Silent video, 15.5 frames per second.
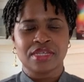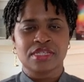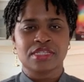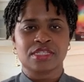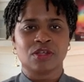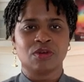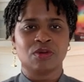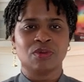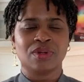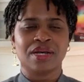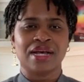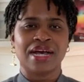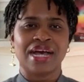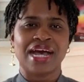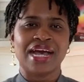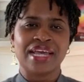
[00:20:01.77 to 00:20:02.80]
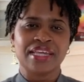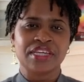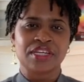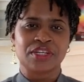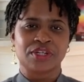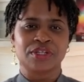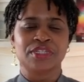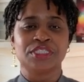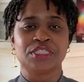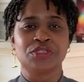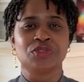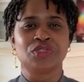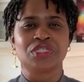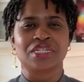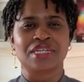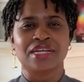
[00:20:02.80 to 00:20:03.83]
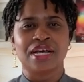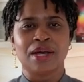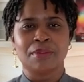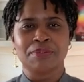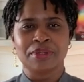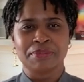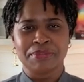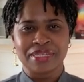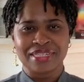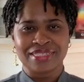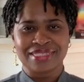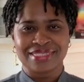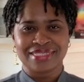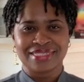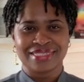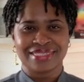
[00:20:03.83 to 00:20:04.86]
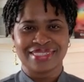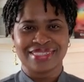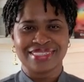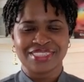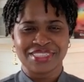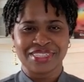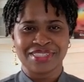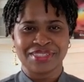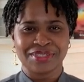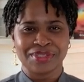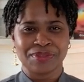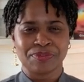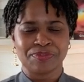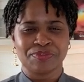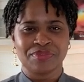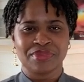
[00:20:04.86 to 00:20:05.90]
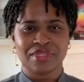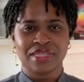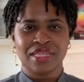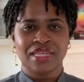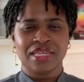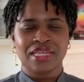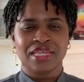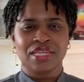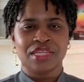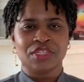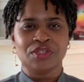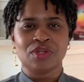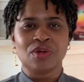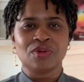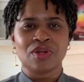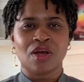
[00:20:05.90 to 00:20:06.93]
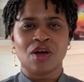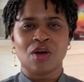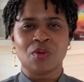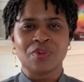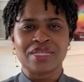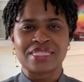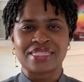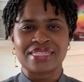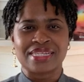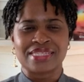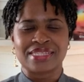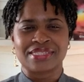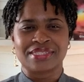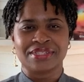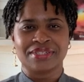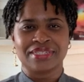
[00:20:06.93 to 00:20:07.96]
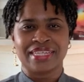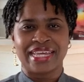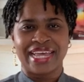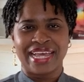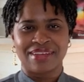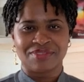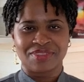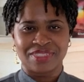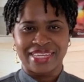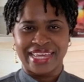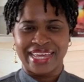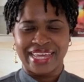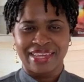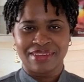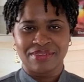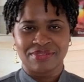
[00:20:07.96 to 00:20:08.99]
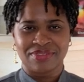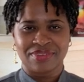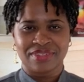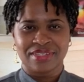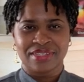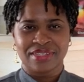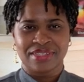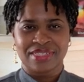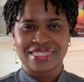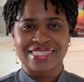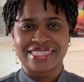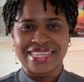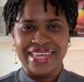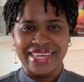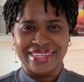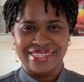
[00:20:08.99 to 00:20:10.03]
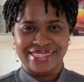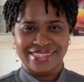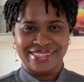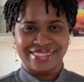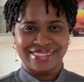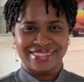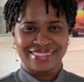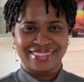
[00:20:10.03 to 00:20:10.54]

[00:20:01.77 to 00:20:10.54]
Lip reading: So I encourage you to compliment each other. You don't always necessarily have to have sex,